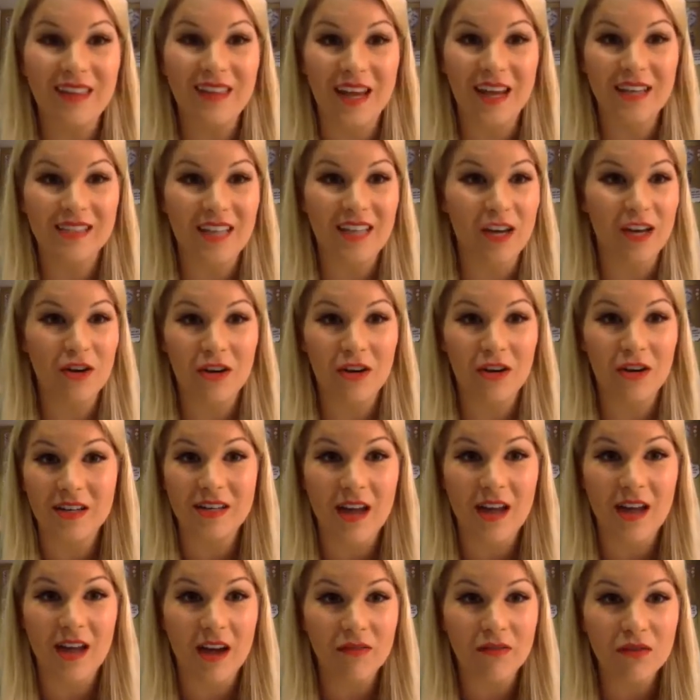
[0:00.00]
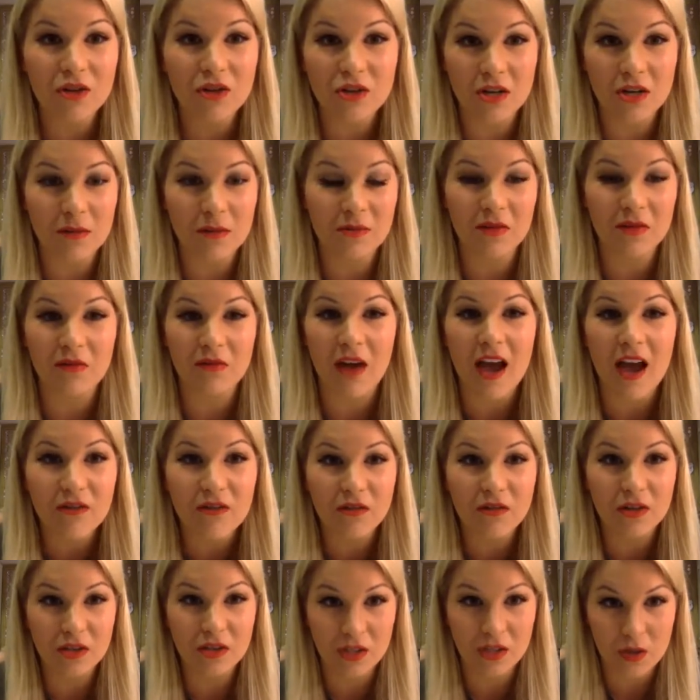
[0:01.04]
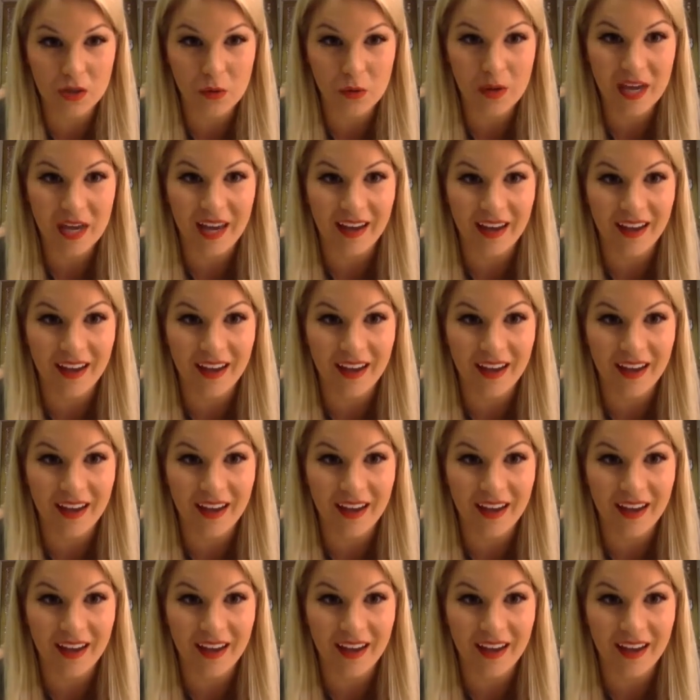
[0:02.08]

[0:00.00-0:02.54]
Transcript: things I could have never dreamed of ever doing.